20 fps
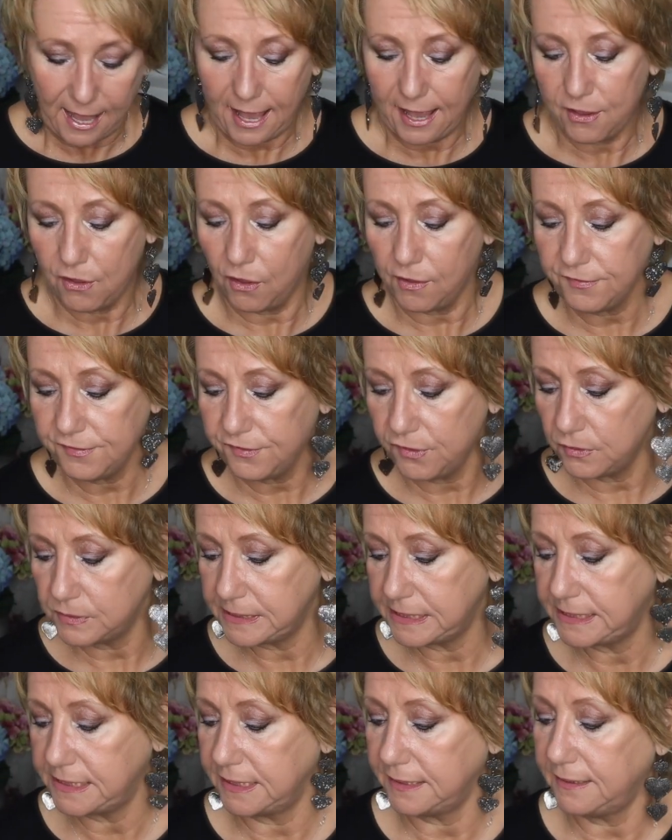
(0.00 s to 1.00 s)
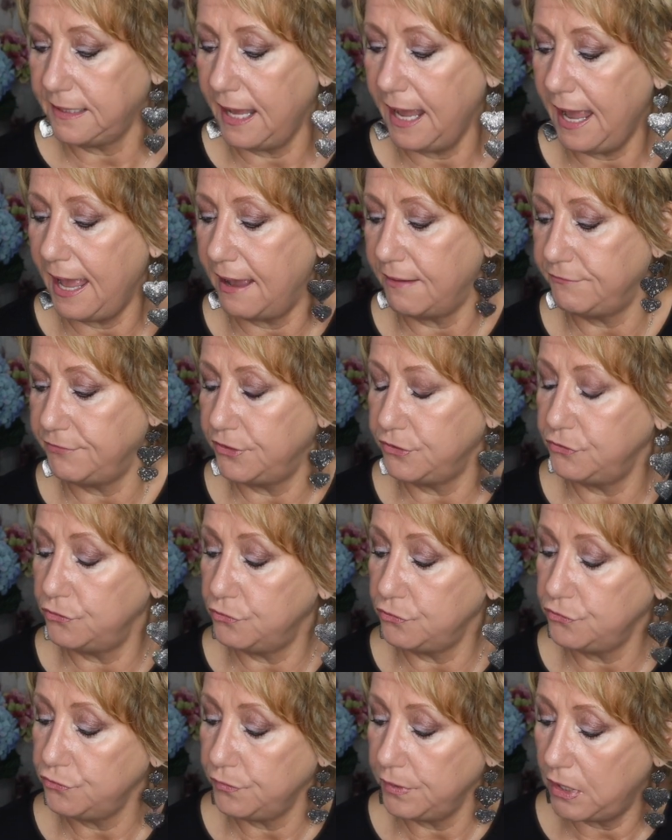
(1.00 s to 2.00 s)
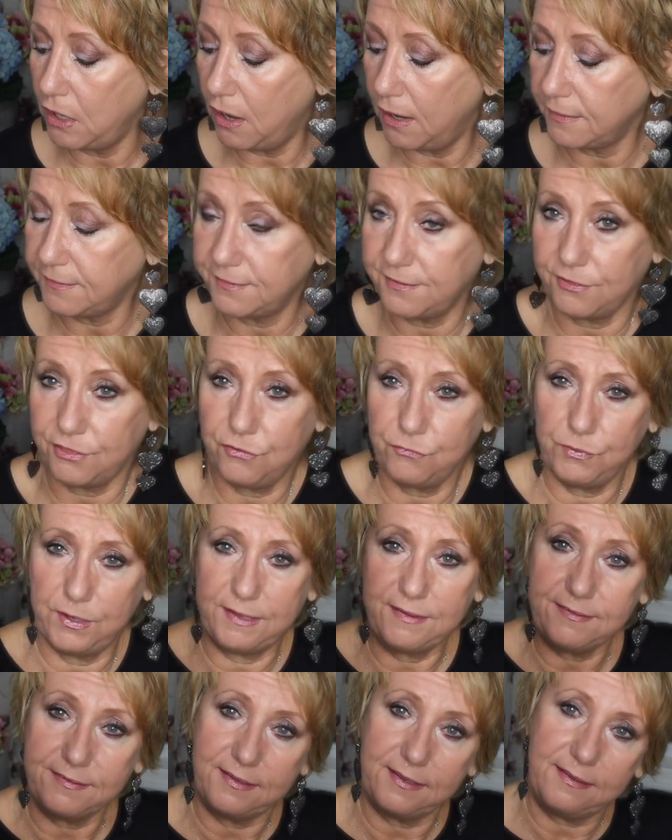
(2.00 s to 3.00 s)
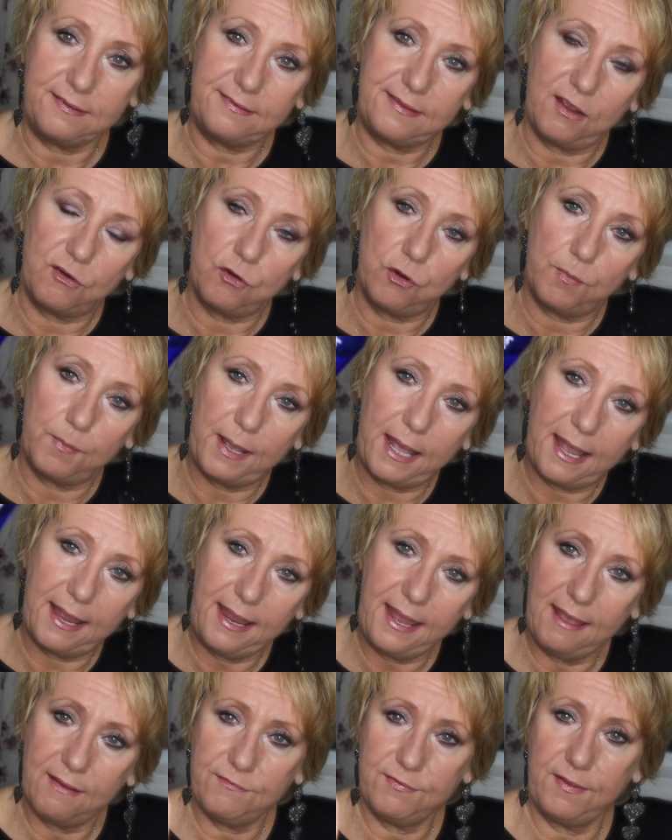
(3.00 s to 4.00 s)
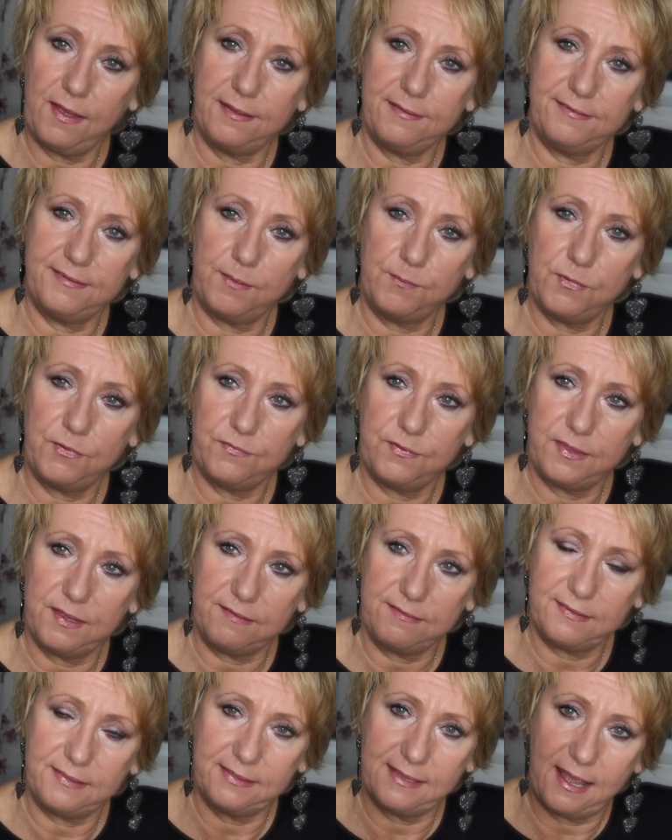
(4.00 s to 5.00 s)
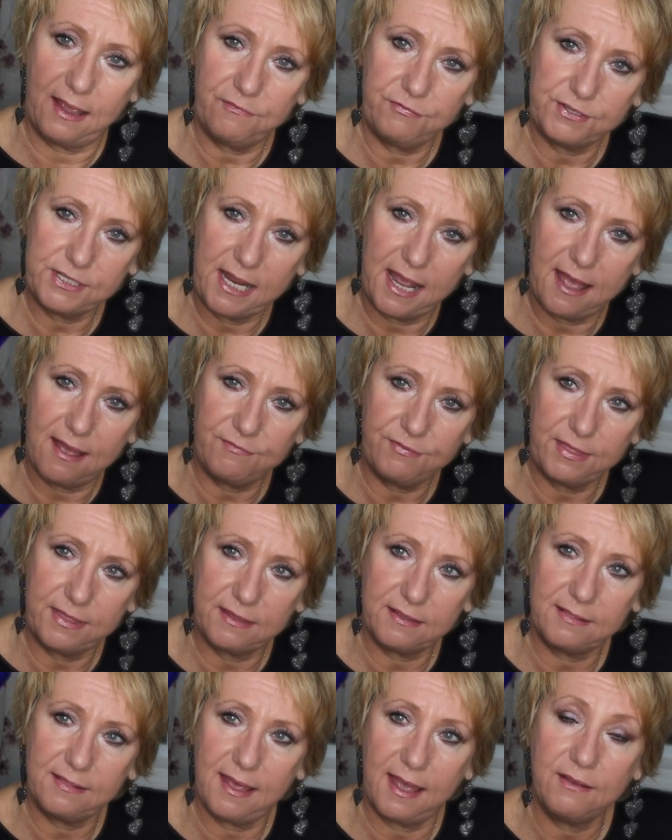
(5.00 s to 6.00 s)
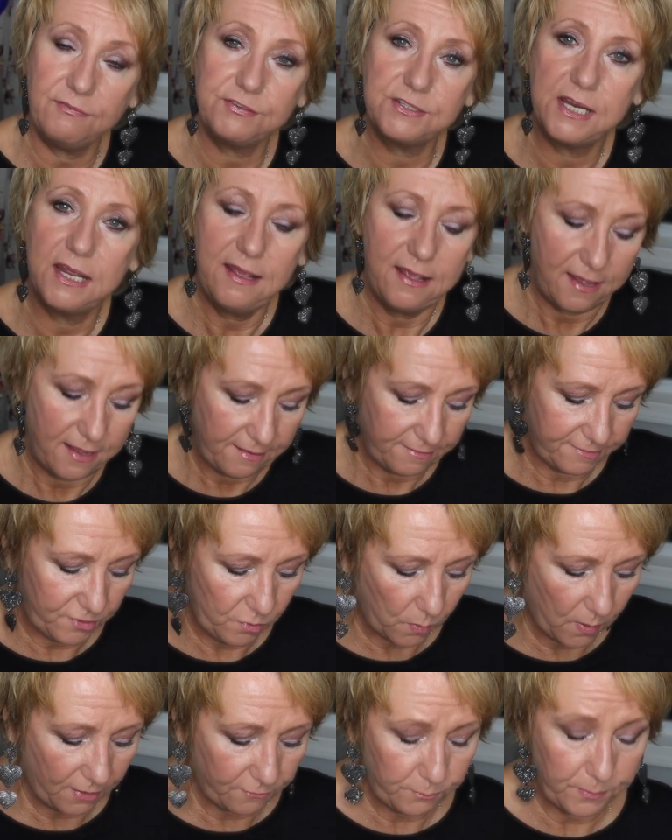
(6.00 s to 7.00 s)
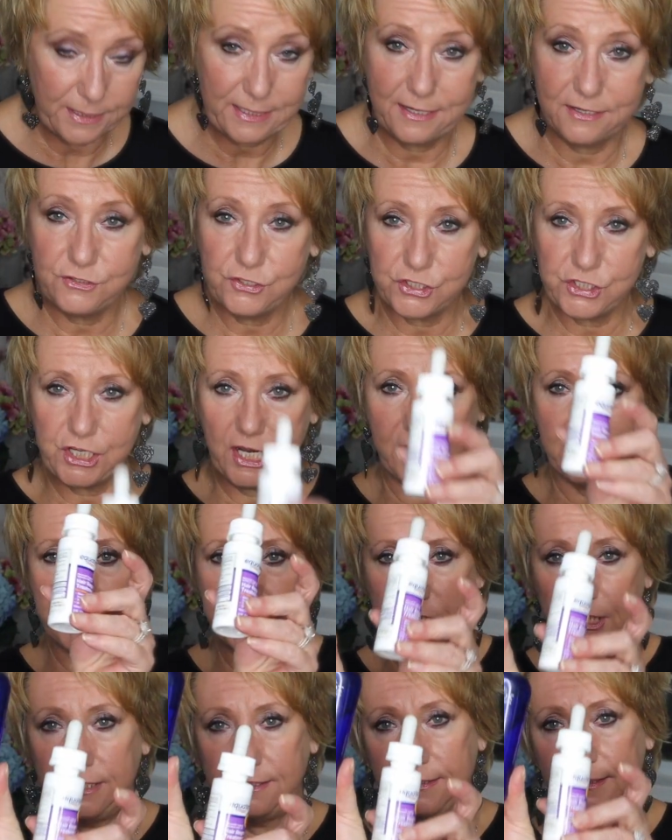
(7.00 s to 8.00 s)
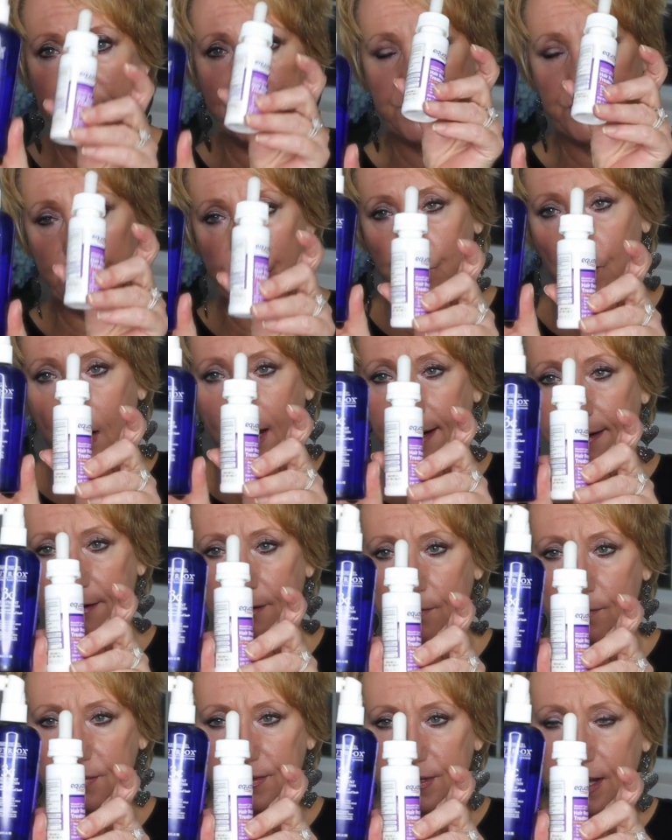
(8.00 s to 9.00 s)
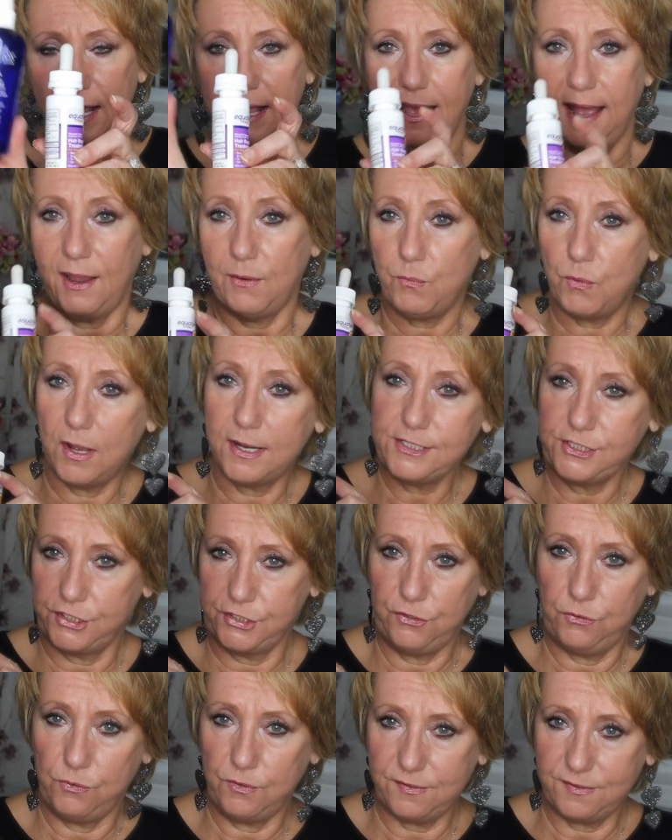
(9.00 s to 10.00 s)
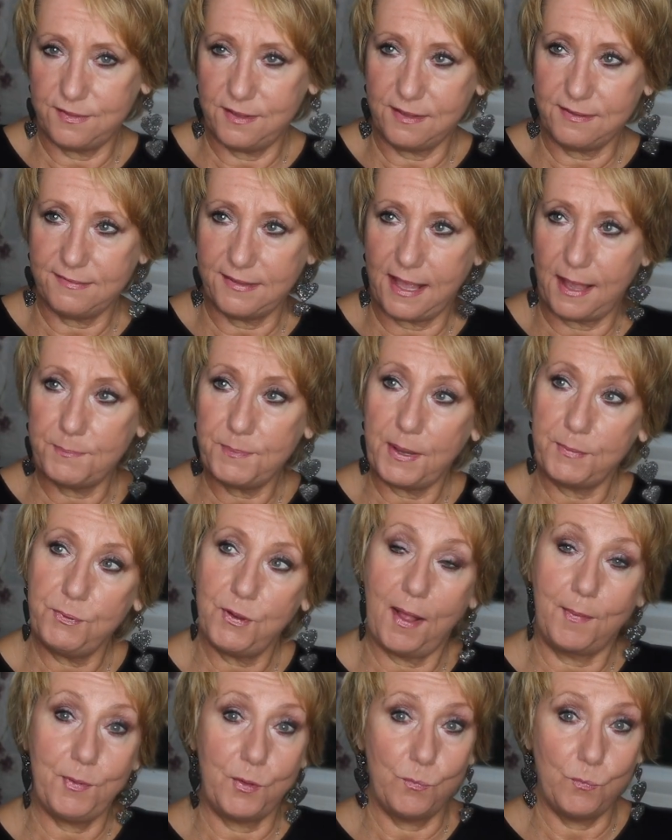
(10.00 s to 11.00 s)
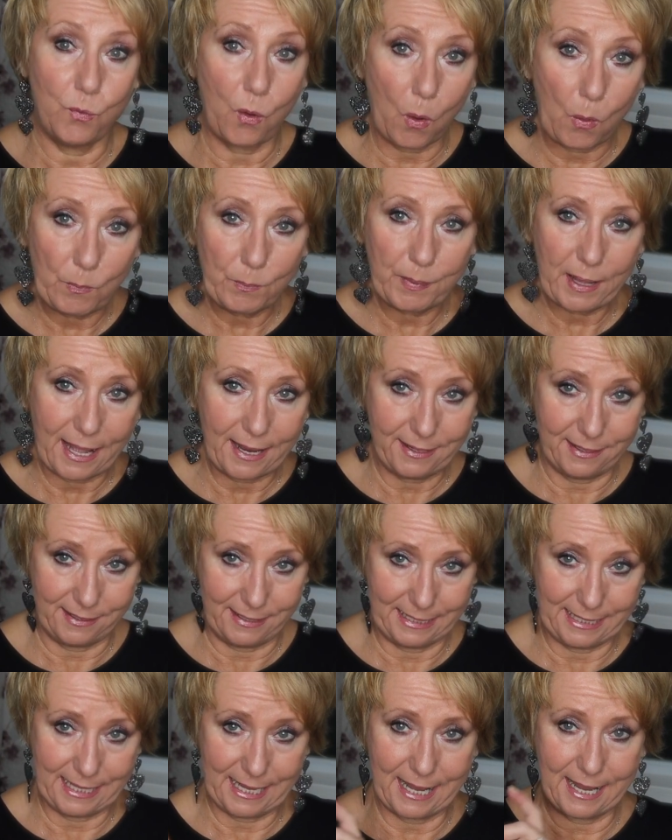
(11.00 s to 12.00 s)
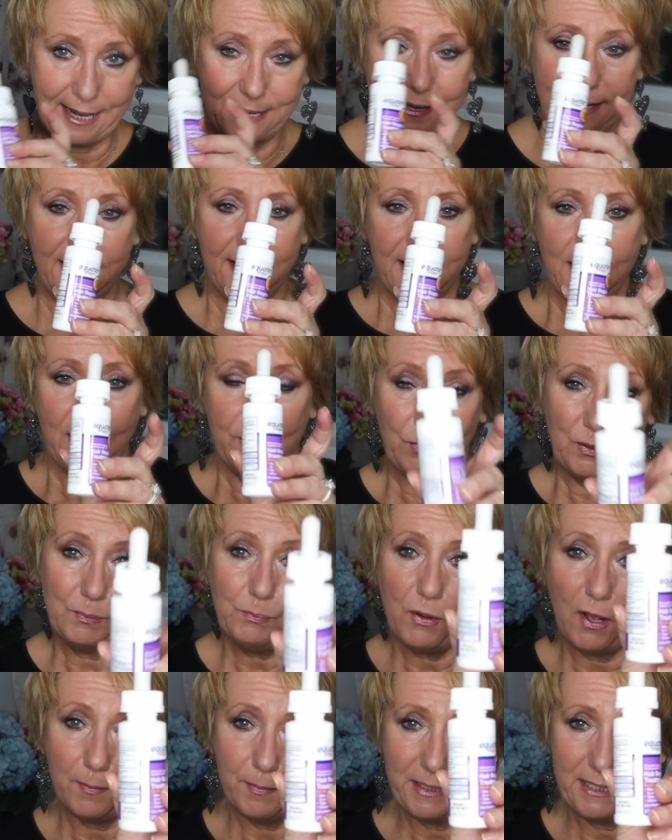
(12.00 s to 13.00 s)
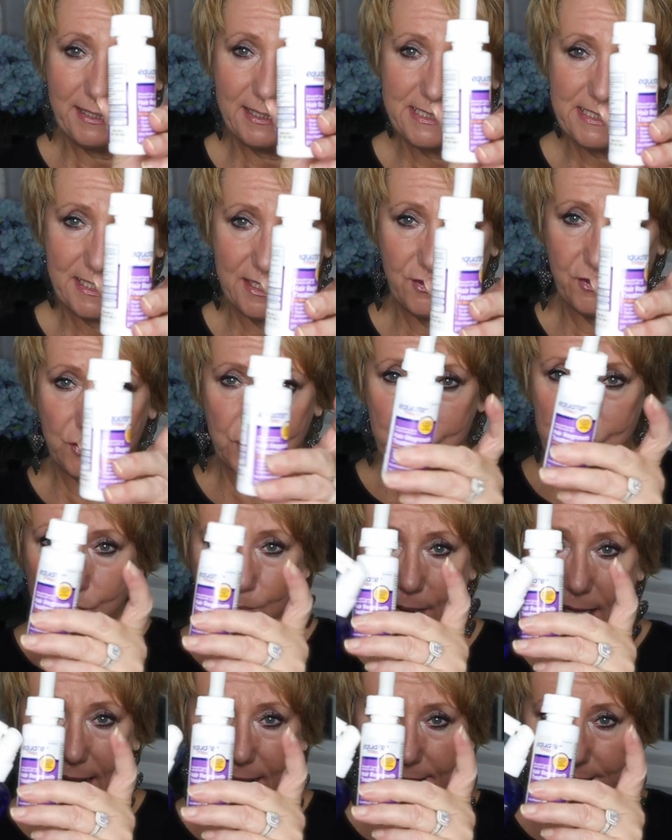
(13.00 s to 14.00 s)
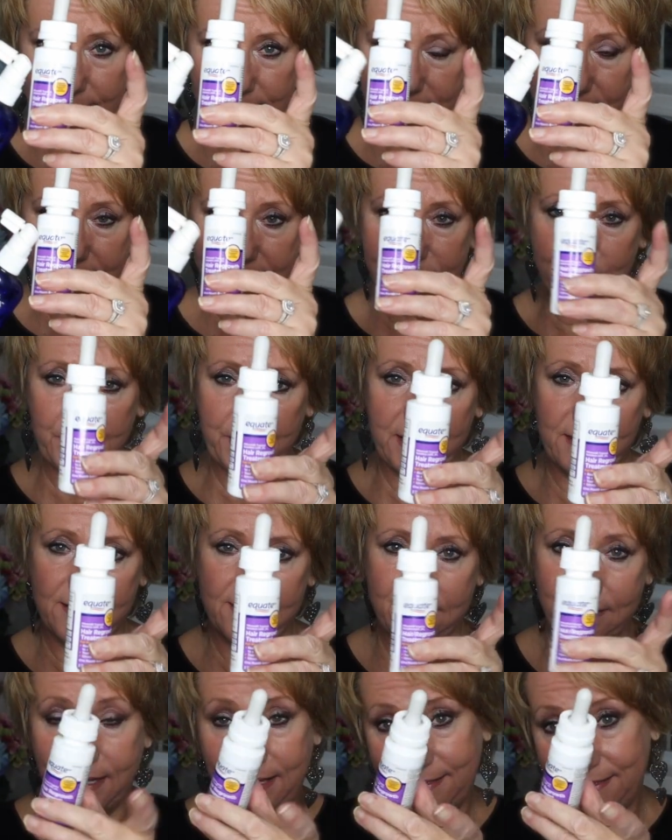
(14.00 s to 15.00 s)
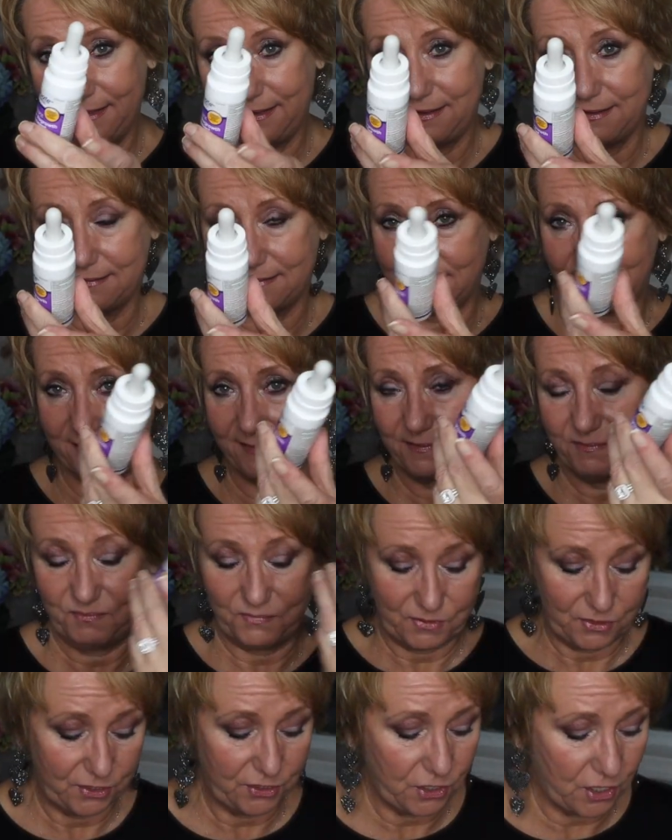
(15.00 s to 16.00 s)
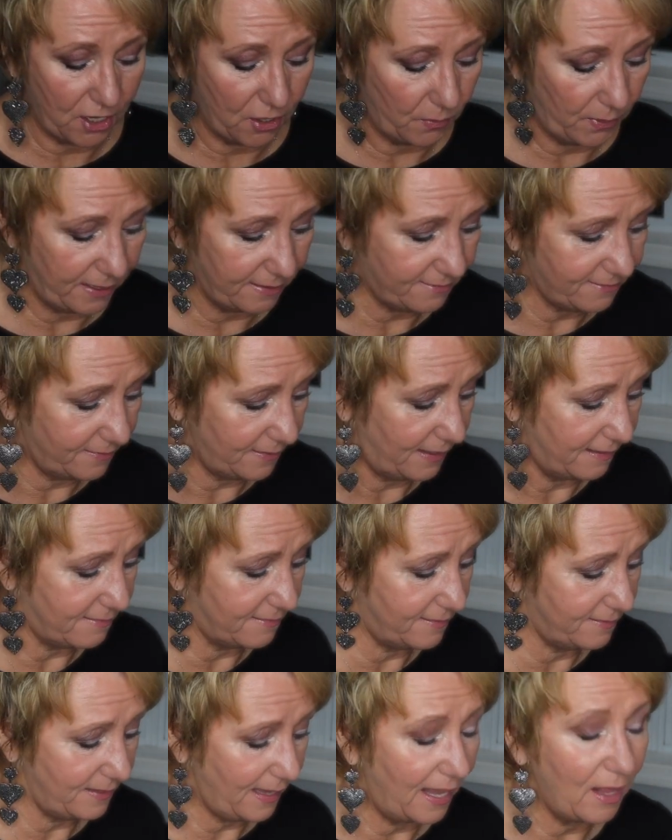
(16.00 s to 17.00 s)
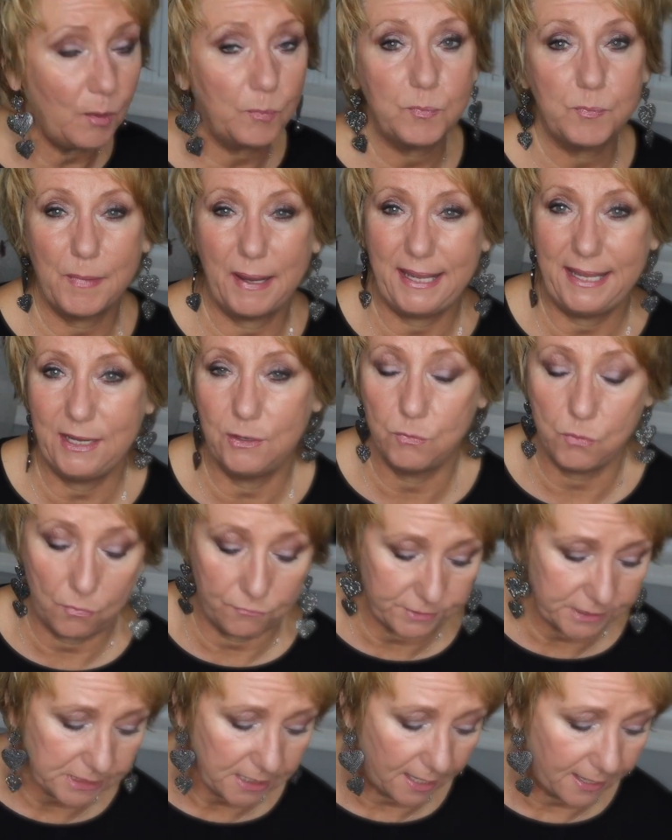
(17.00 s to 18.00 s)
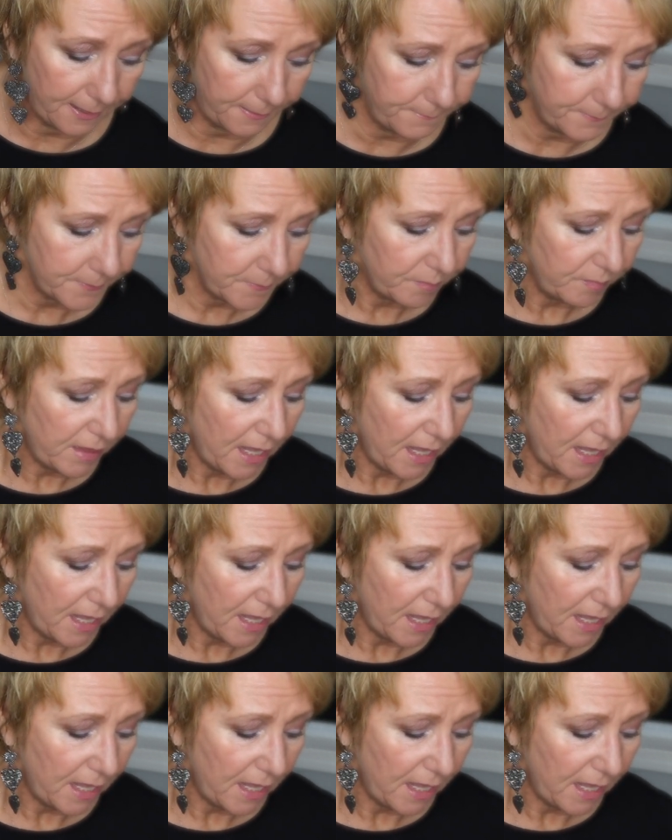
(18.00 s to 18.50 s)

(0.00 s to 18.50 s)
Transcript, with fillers: I also still have the Nutriox 3C serum. I have some of this left, half thing left, so I've been interchanging these two items. I want to use this up. I probably won't buy it again. I will probably continue to buy this because I think it's, you know, it's, it's helped my hair over time.